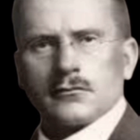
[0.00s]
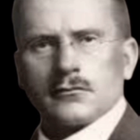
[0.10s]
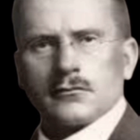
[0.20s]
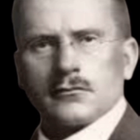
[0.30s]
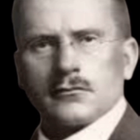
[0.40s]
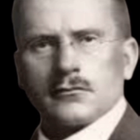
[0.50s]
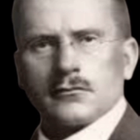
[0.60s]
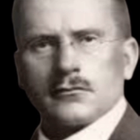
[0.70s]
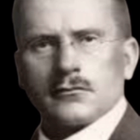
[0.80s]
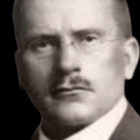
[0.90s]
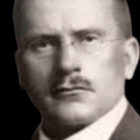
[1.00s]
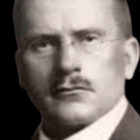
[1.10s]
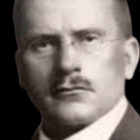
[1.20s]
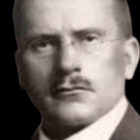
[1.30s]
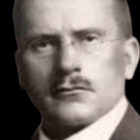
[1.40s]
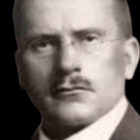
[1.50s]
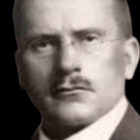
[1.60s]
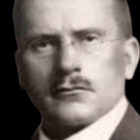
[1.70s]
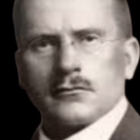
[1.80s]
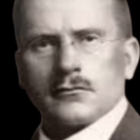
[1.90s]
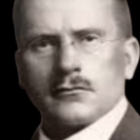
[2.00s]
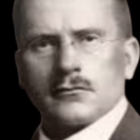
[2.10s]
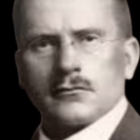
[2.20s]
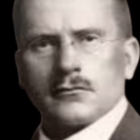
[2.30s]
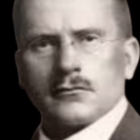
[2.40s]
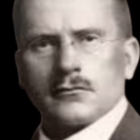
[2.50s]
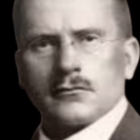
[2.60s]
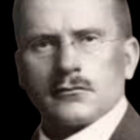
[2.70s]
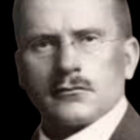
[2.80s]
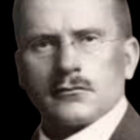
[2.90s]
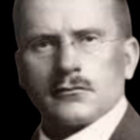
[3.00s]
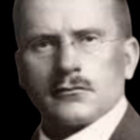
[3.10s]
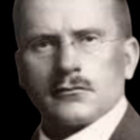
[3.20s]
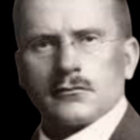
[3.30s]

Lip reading: This is a still picture; no speech is visible.